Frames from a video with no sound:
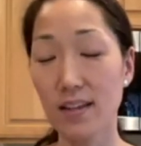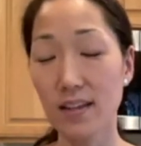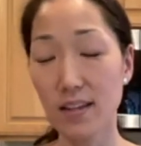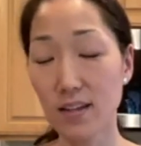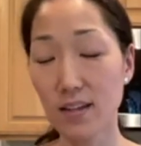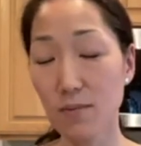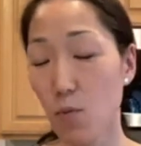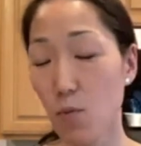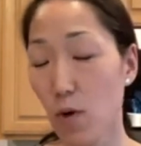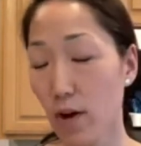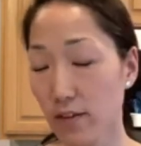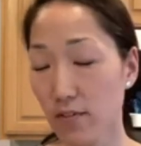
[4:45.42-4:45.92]

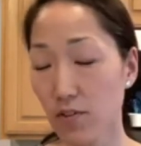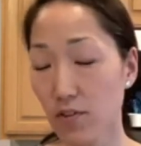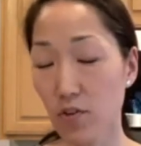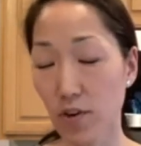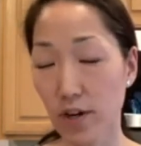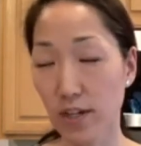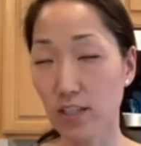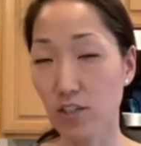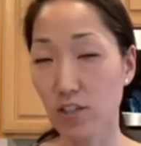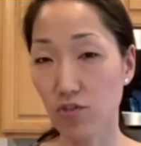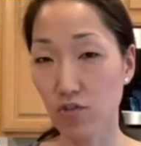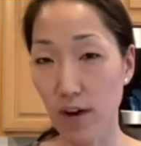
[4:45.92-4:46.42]
And one of the
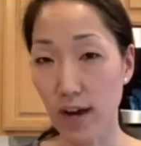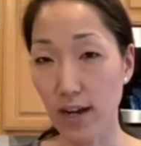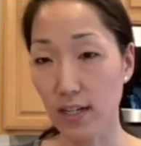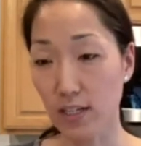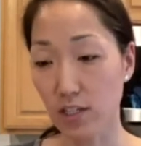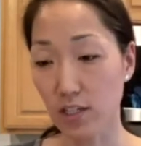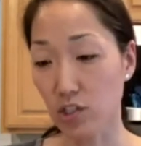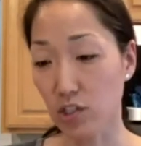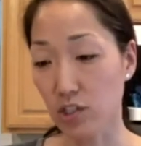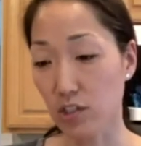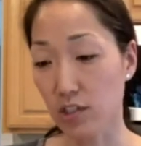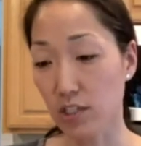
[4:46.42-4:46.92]
great
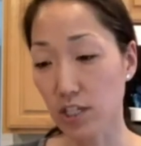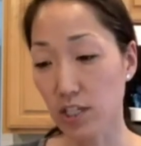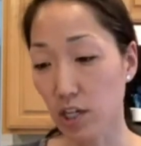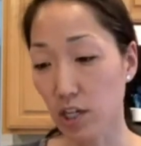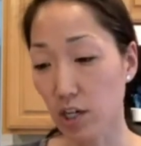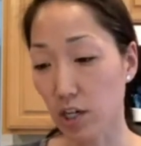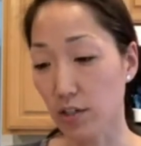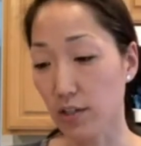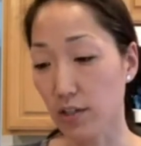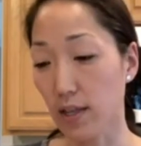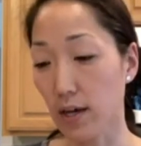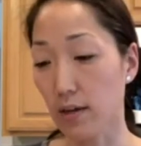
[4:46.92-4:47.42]
strategies
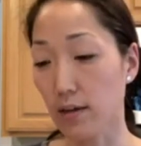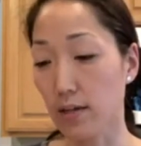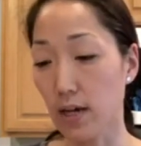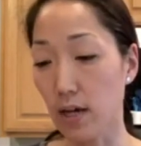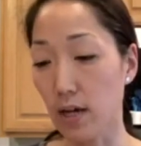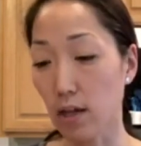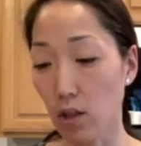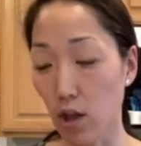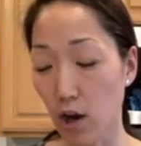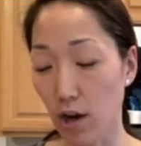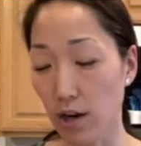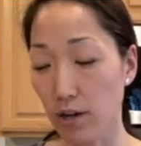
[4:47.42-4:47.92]
here that
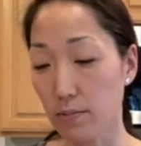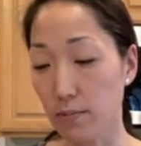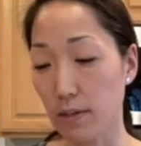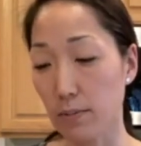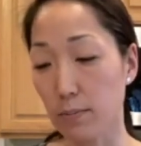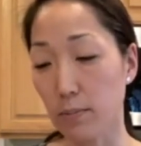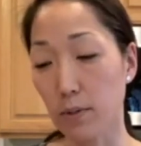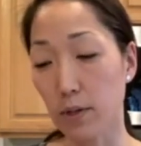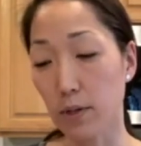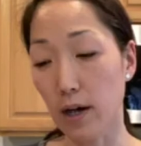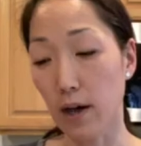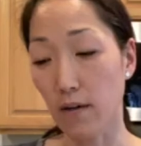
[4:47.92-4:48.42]
a lot of
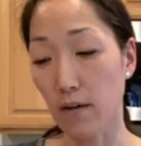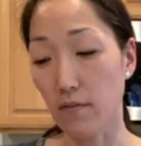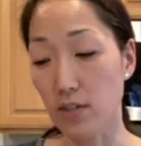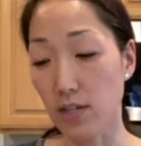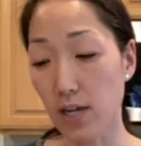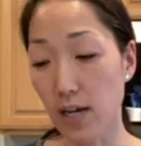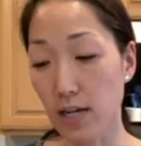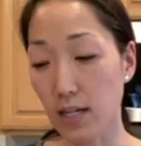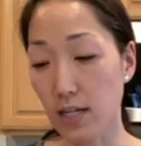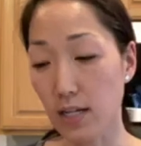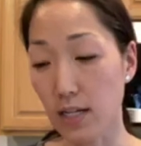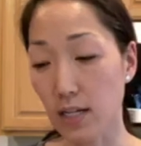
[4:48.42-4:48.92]
people have
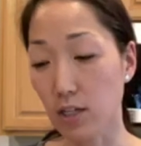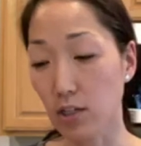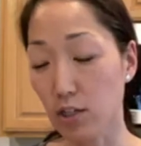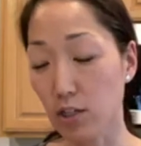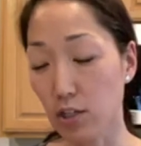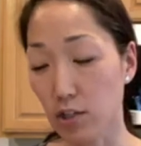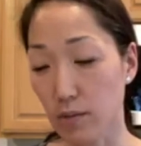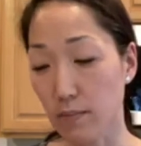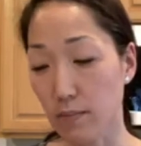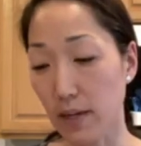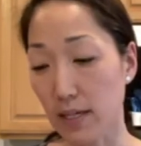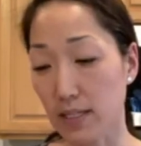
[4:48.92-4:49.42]
done,
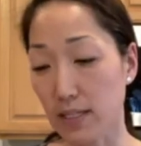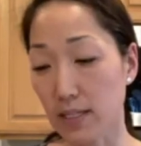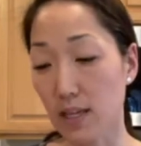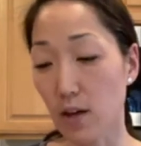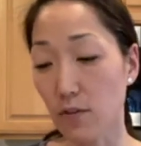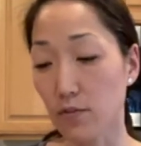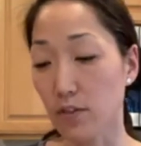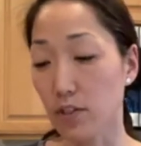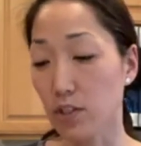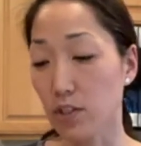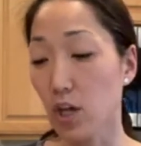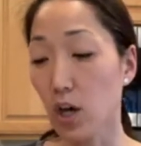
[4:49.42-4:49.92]
including
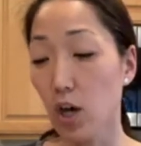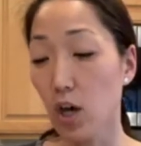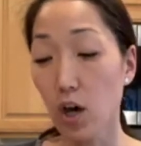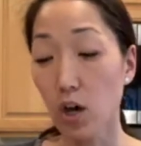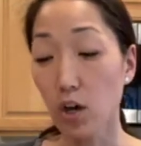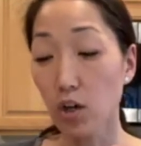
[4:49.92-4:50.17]
myself, is